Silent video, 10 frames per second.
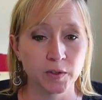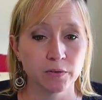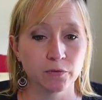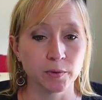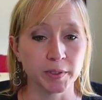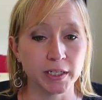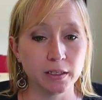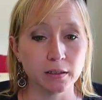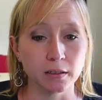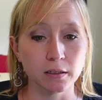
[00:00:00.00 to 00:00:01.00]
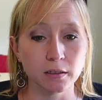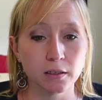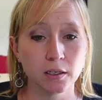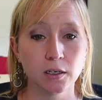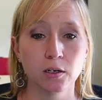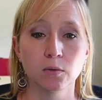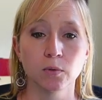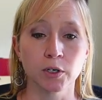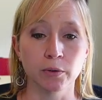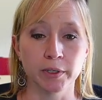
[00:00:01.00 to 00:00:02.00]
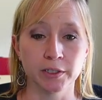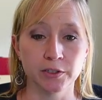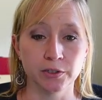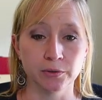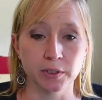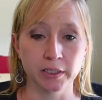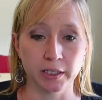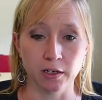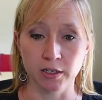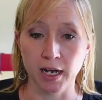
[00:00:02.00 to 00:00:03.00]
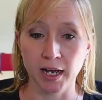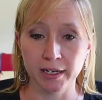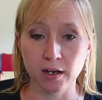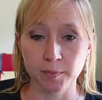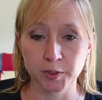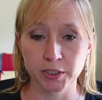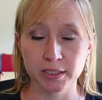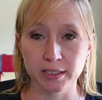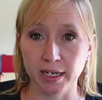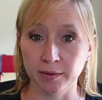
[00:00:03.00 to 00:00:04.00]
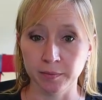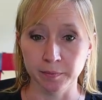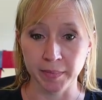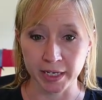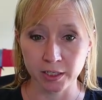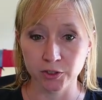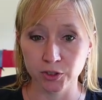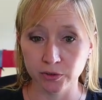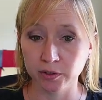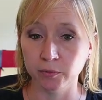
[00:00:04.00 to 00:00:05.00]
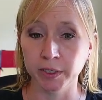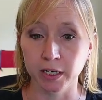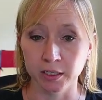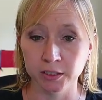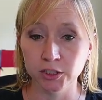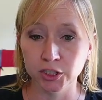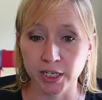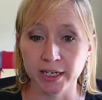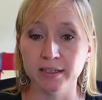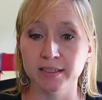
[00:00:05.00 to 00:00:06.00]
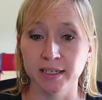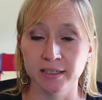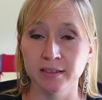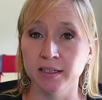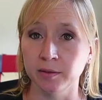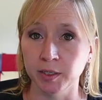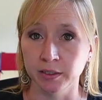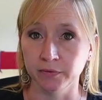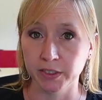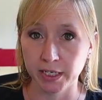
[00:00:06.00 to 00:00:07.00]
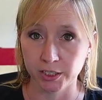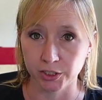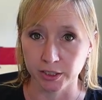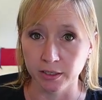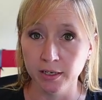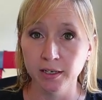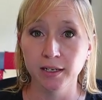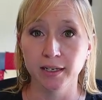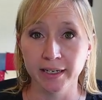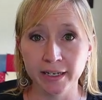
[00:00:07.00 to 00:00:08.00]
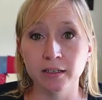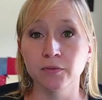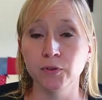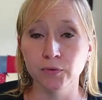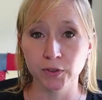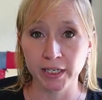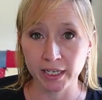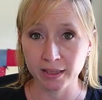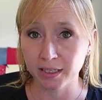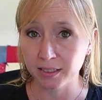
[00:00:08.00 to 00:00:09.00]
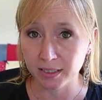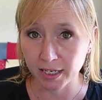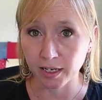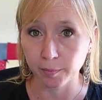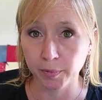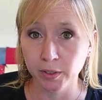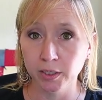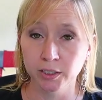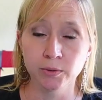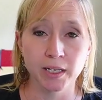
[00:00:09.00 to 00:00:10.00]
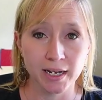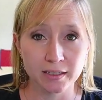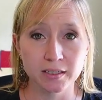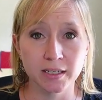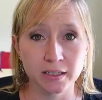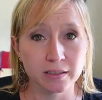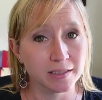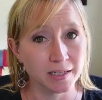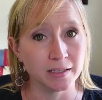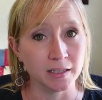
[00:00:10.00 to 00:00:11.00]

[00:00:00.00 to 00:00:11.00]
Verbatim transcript: From here, we're going to click on hide options and make sure that we uncheck send an email invitation. Again, if you forget this step, you'll accidentally send an